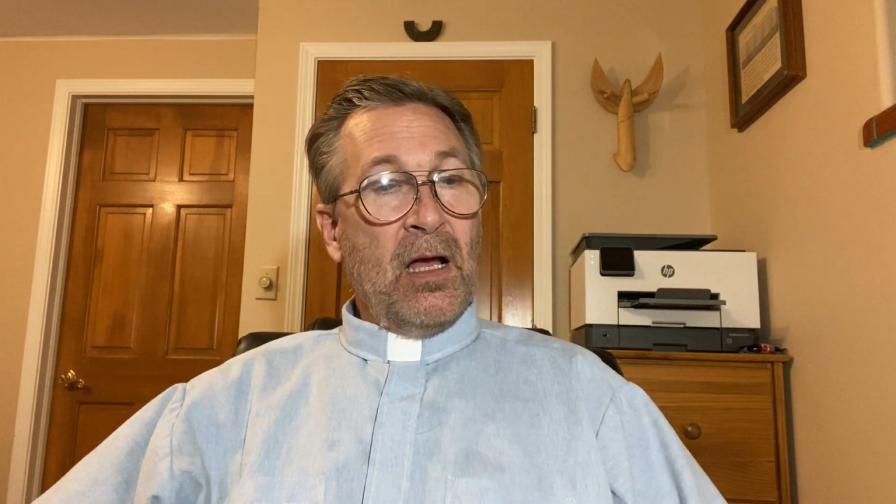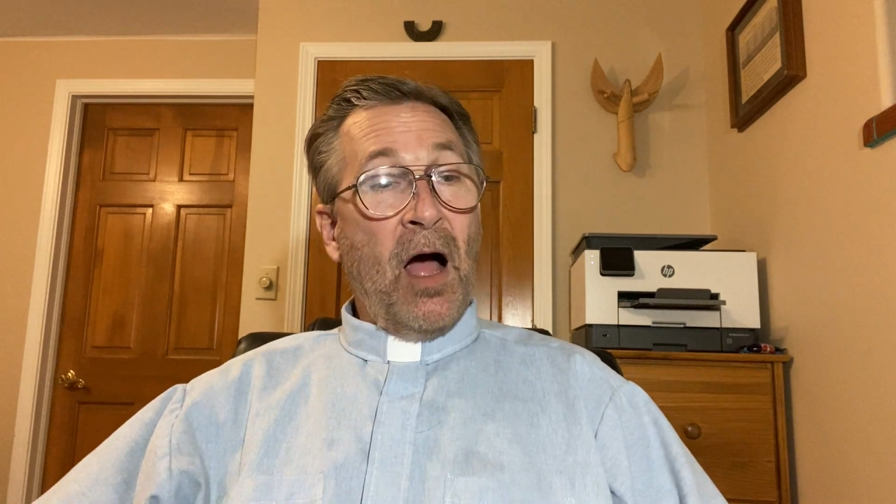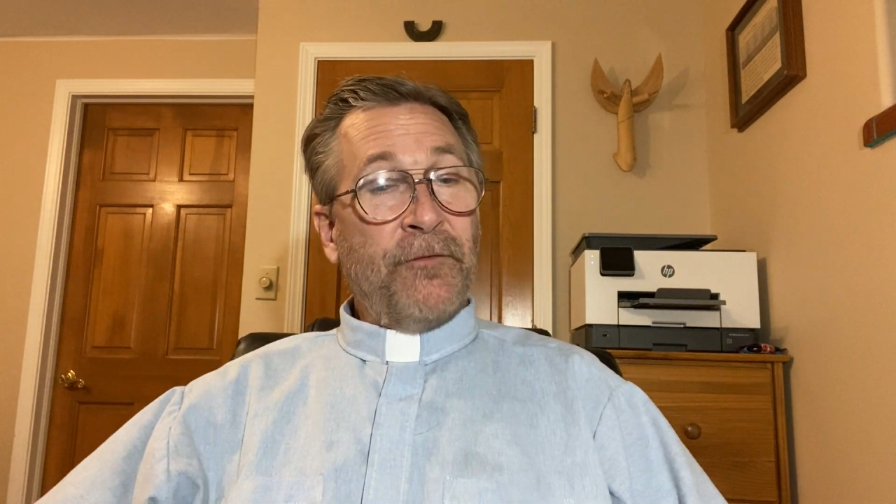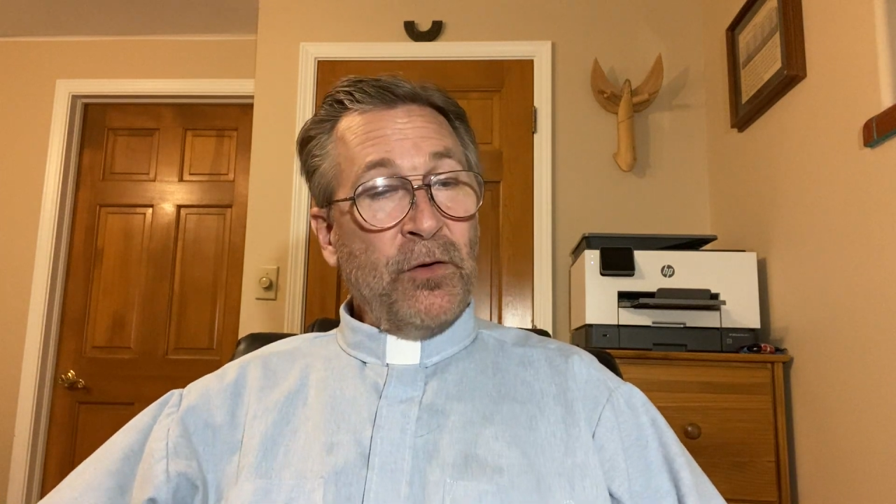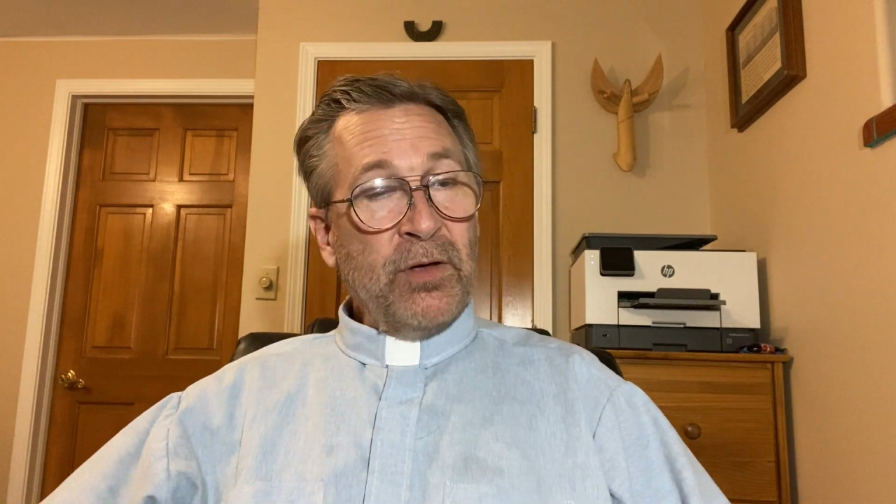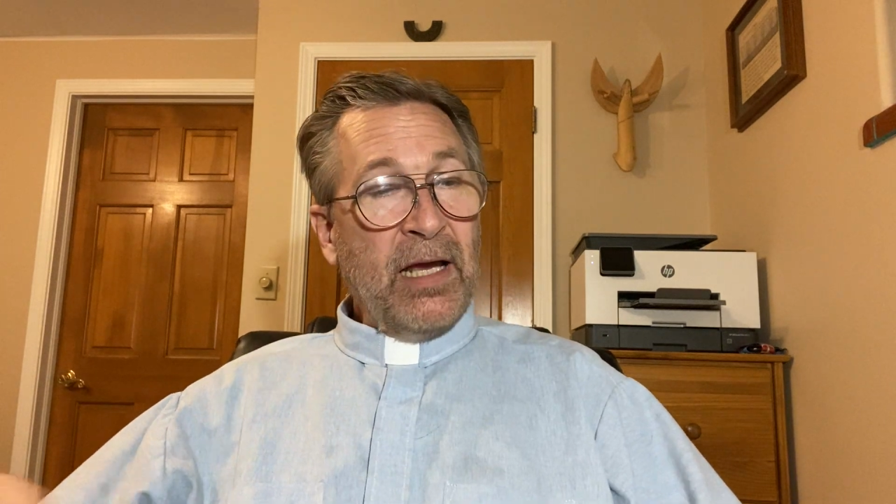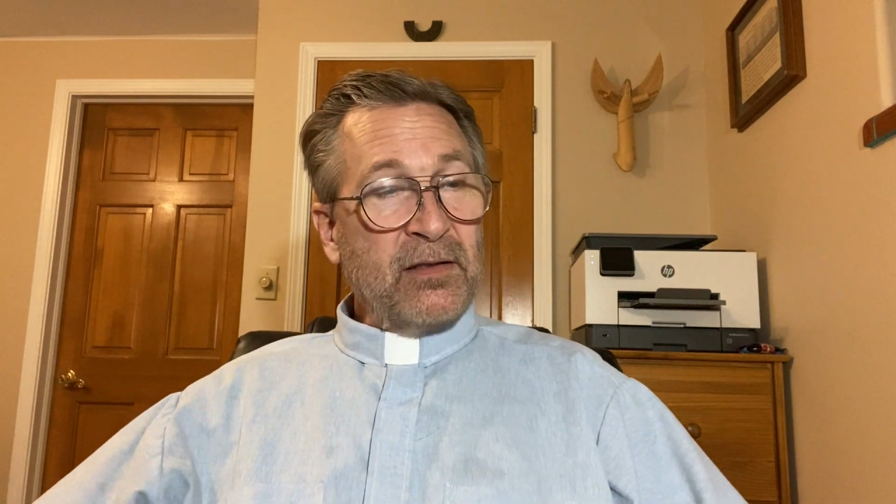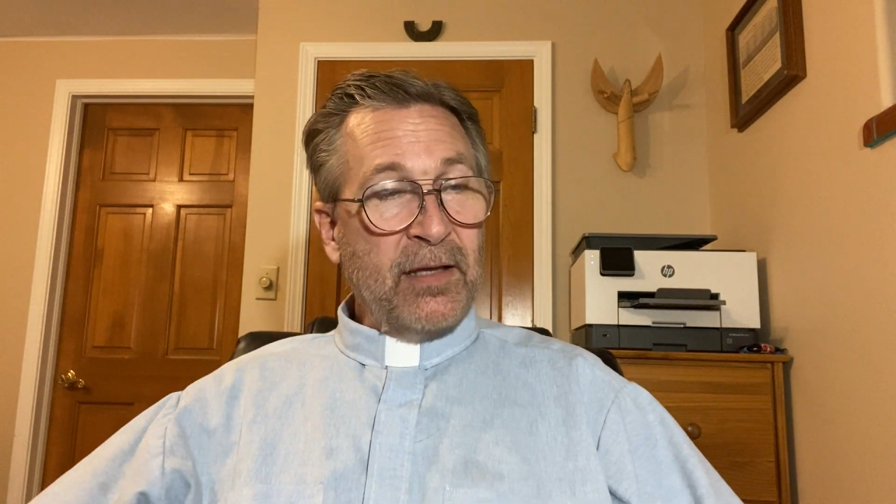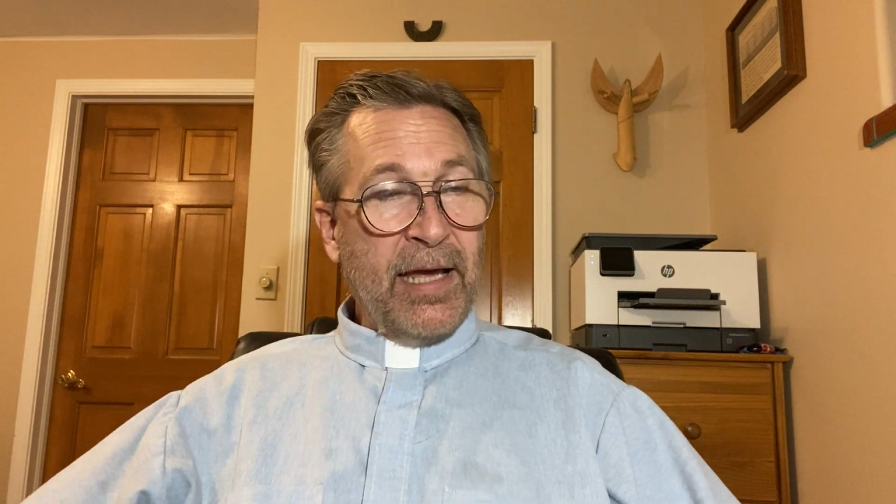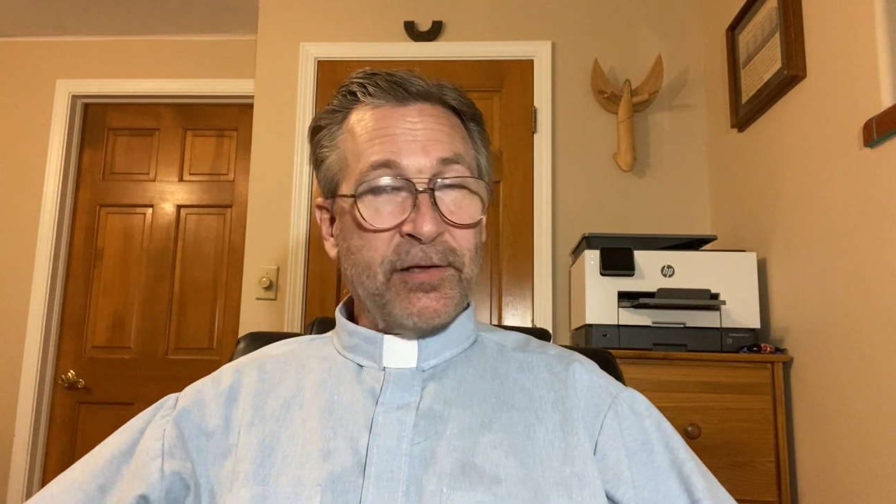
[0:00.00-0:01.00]
A few
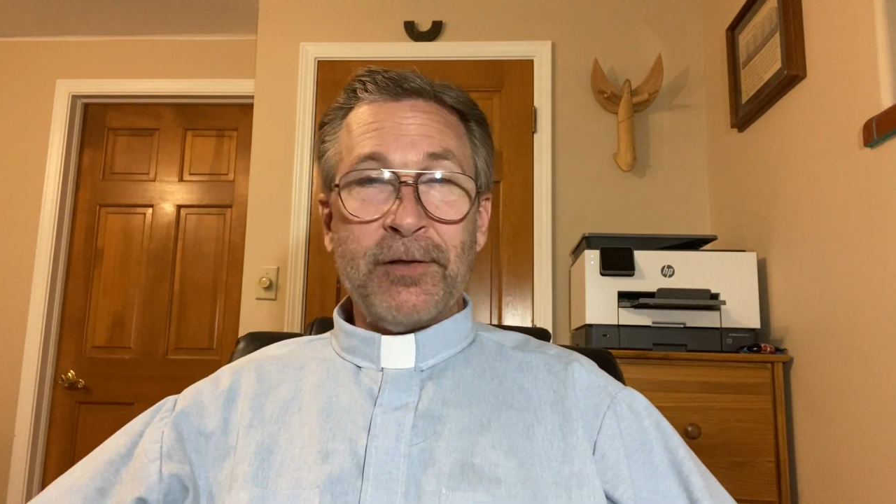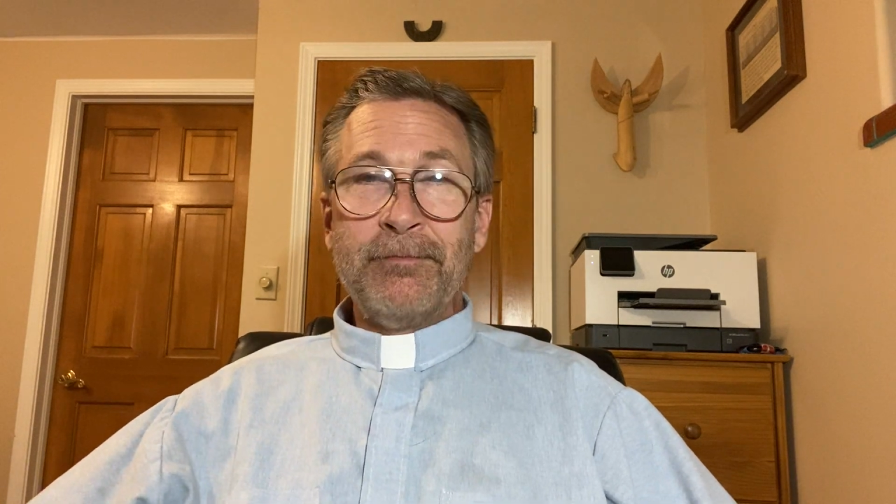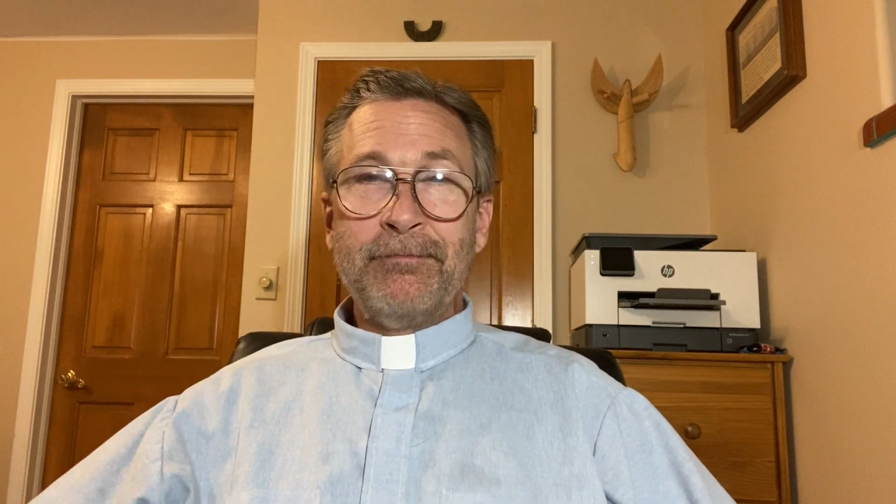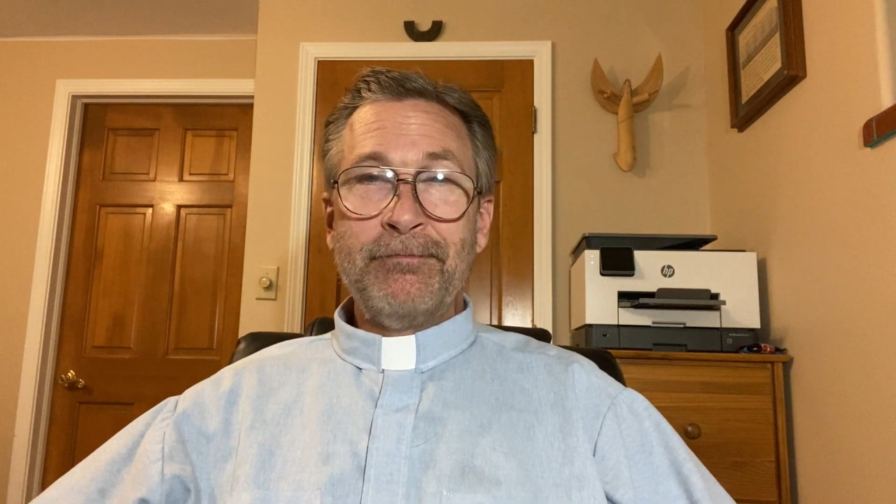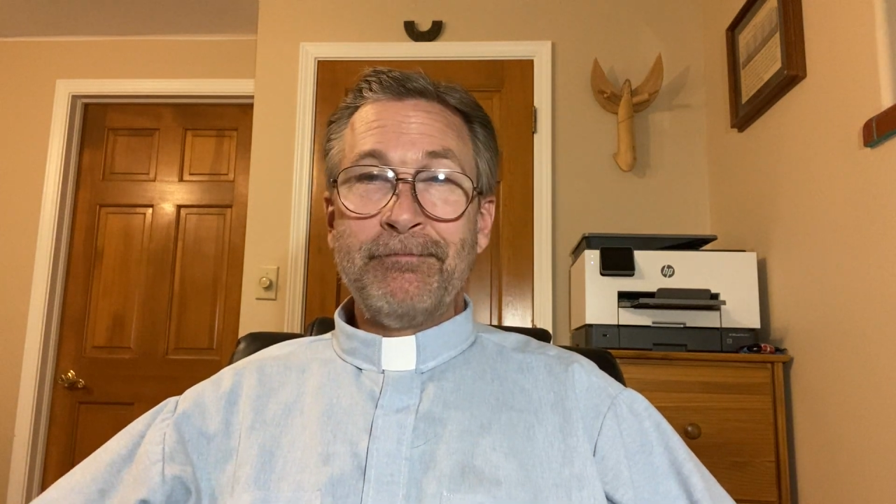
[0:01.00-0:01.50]
days later,